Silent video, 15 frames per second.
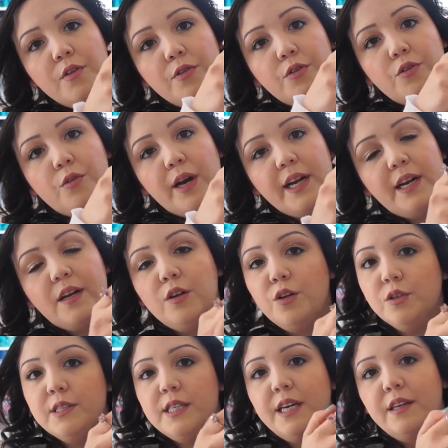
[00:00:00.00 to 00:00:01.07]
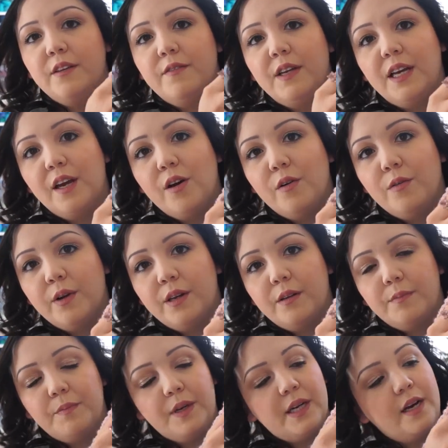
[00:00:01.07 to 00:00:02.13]
threaded, you'll see in the video
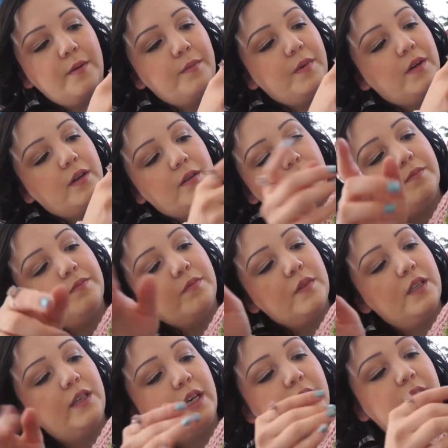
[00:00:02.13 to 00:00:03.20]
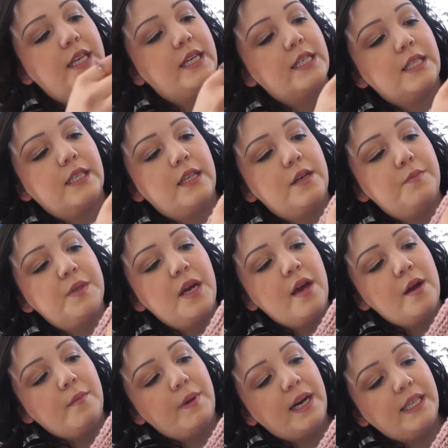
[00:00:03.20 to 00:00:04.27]
and become um, in the next clips,
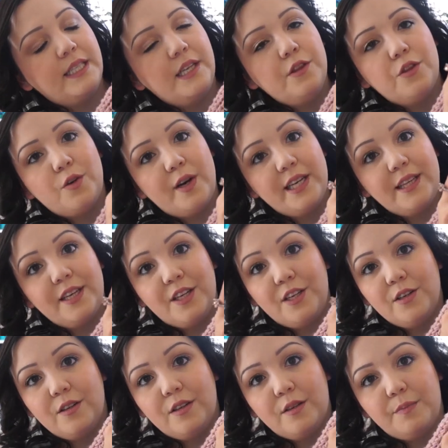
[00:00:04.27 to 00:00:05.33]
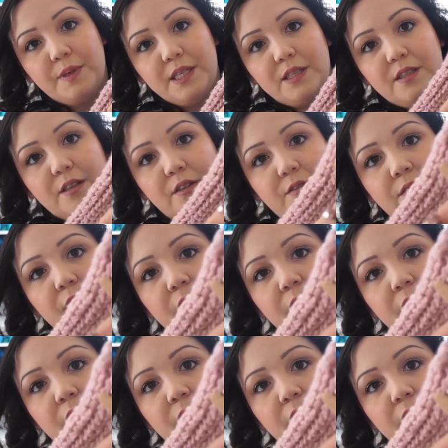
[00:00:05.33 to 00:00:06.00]
but I did thread the, the piece of